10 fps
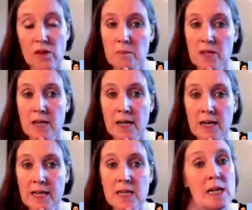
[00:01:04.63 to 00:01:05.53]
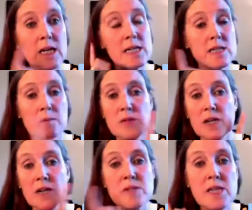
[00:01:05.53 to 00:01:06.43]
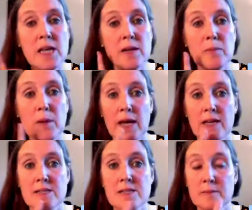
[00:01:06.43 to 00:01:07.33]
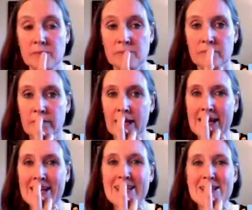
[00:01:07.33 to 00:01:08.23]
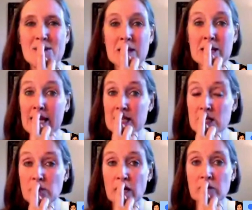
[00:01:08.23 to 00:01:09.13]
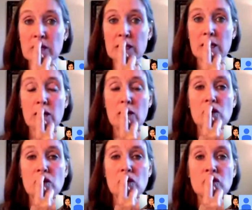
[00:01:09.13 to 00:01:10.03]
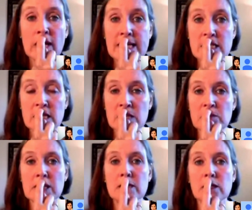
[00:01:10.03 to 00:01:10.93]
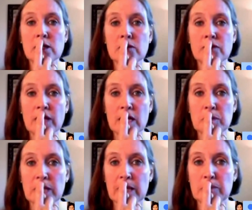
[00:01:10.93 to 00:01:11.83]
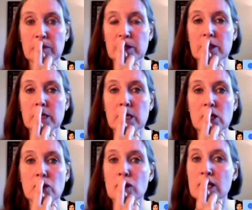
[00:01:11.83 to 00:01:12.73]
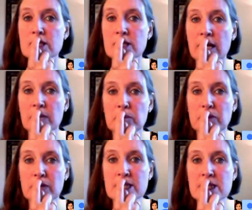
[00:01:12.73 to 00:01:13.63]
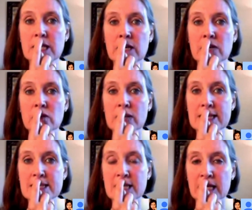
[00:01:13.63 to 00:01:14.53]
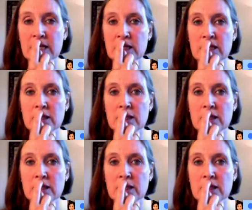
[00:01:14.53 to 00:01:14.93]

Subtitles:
on the midline, sometimes they're in pairs. So the next marma, right in the middle of the upper lip. You can see I'm pressing and releasing